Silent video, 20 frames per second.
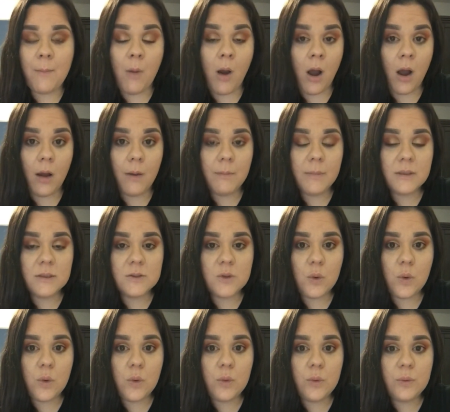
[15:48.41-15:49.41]
My
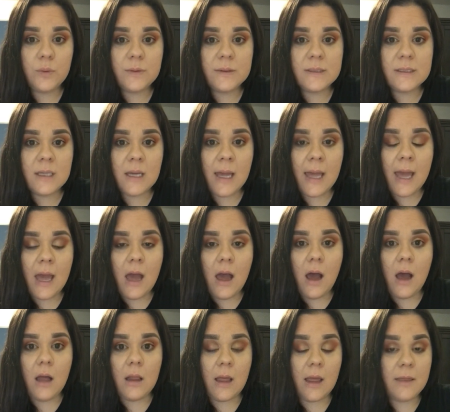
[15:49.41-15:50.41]
mom told
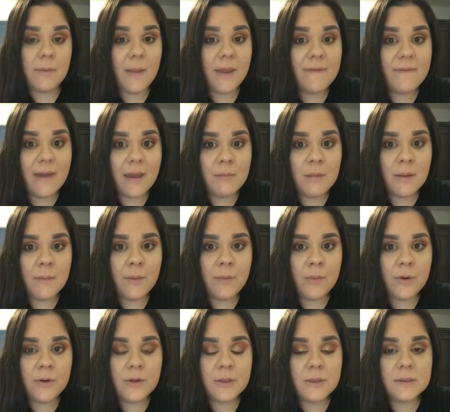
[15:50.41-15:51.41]
a lot of my
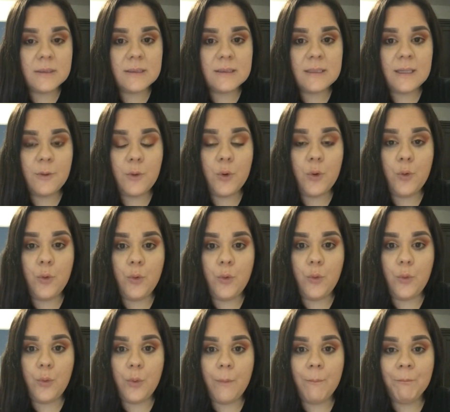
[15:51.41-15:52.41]
family members
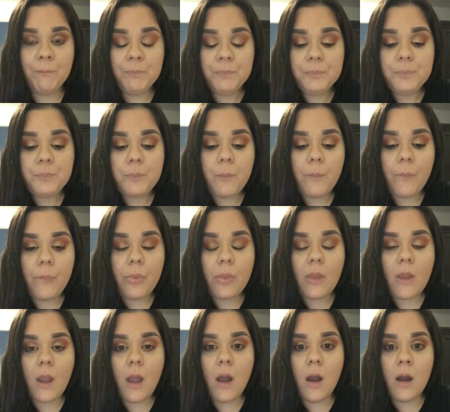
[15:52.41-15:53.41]
who
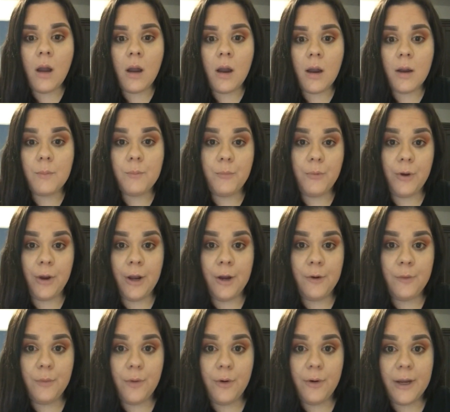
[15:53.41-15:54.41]
are
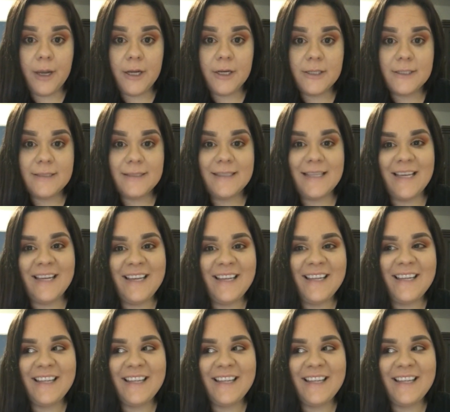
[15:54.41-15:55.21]
prayer warriors.